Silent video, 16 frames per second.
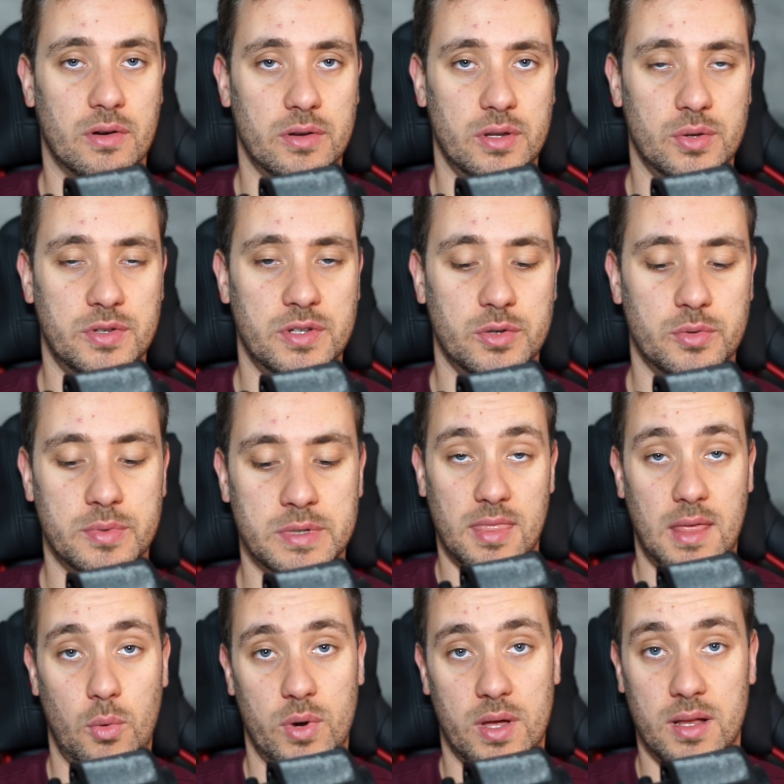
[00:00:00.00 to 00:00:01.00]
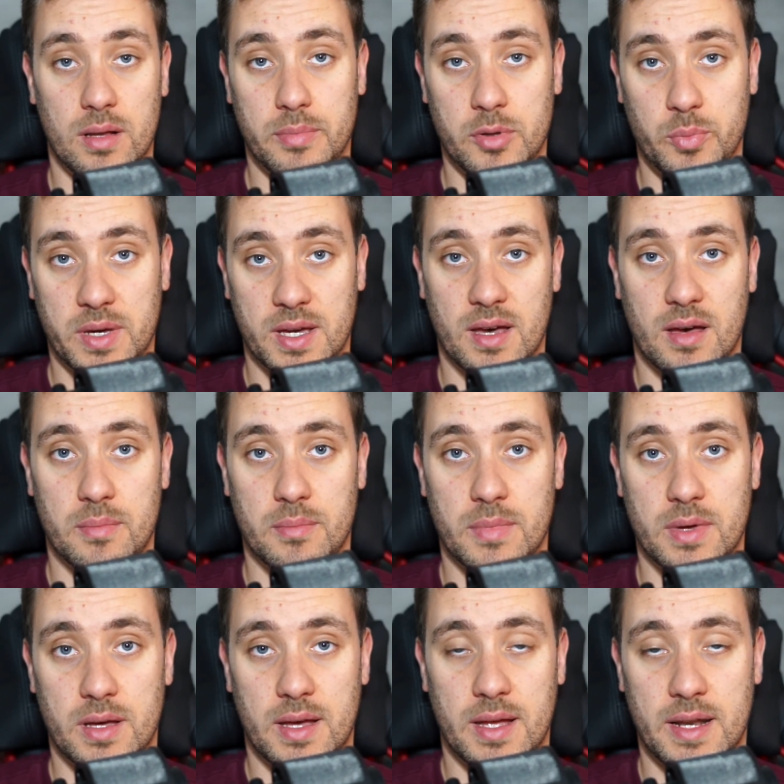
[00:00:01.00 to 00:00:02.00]
on YouTube that will help you become
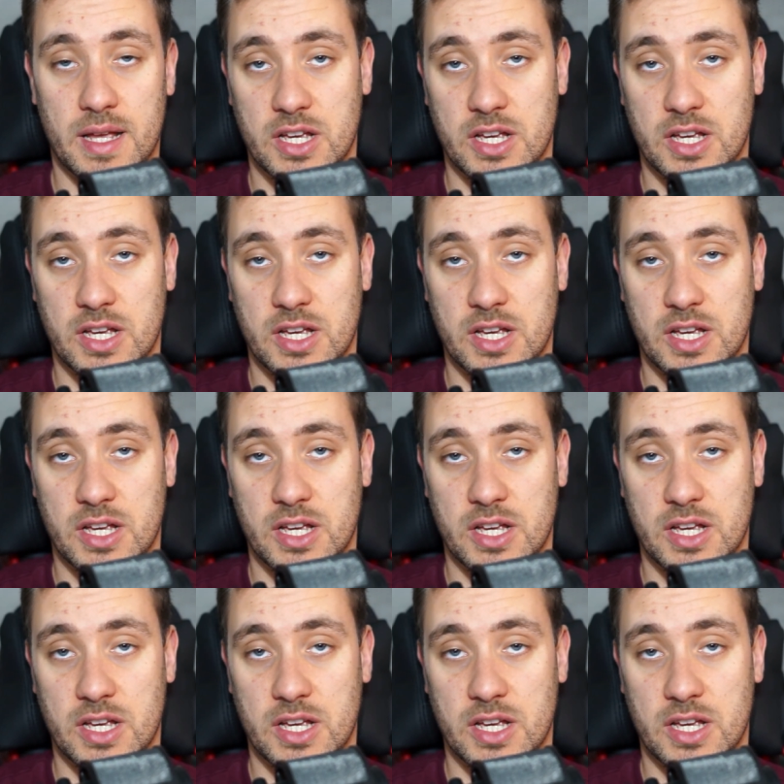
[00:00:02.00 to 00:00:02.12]
an